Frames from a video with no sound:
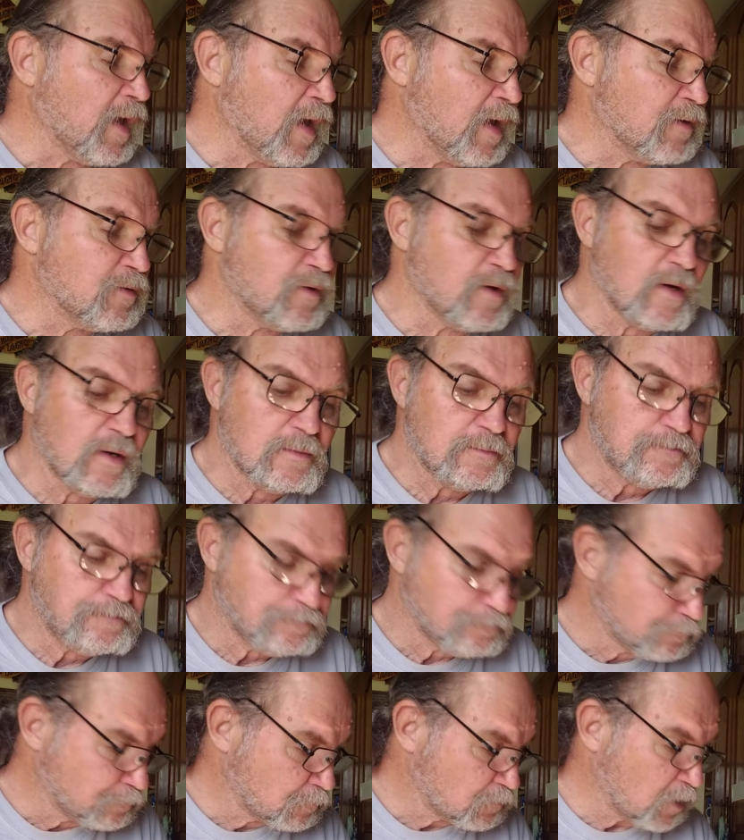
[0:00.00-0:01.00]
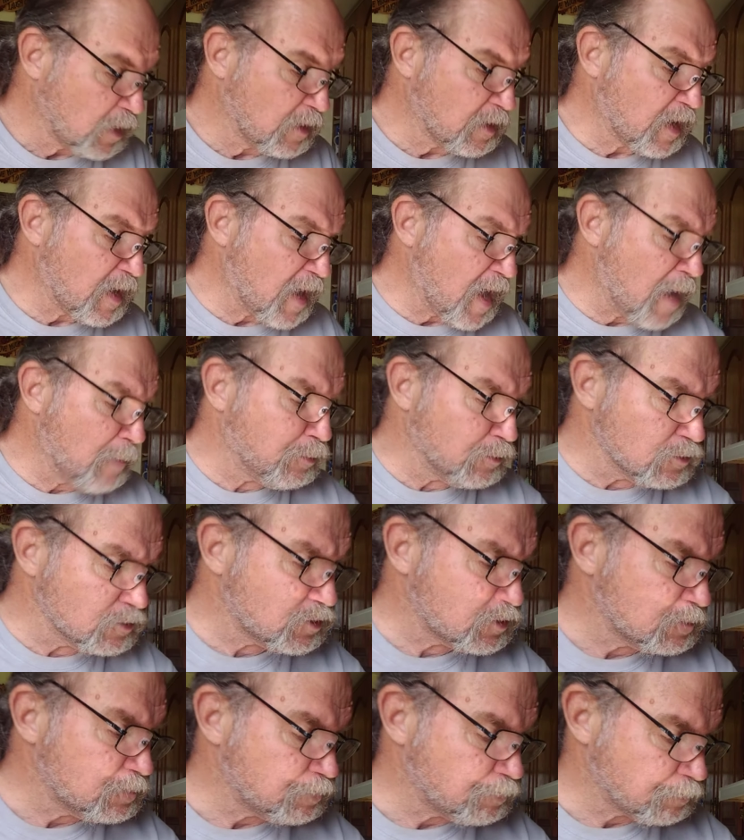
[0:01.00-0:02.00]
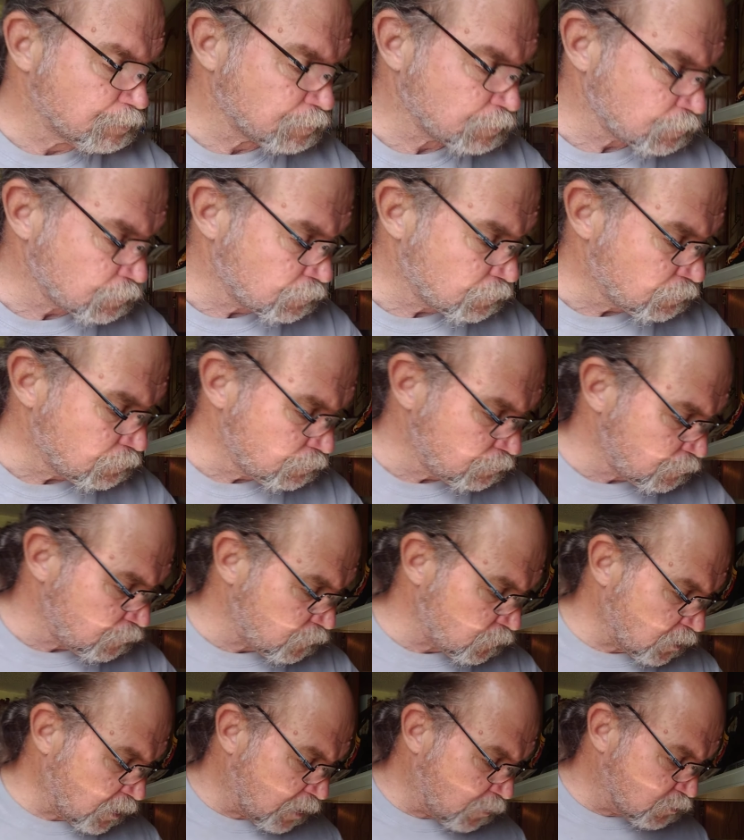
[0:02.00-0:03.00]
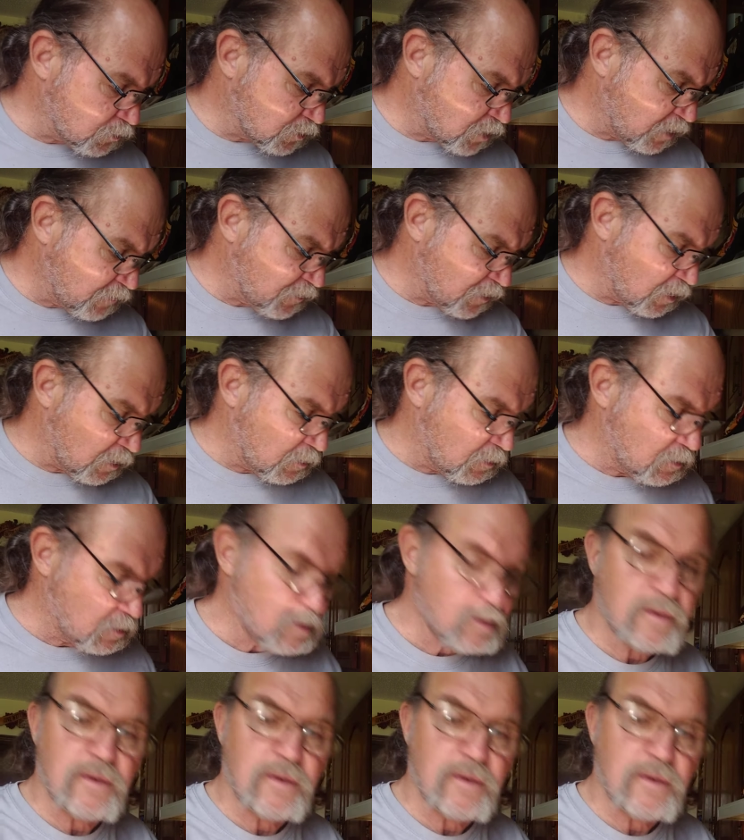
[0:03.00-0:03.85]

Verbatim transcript: And uh, I got apples. I was given a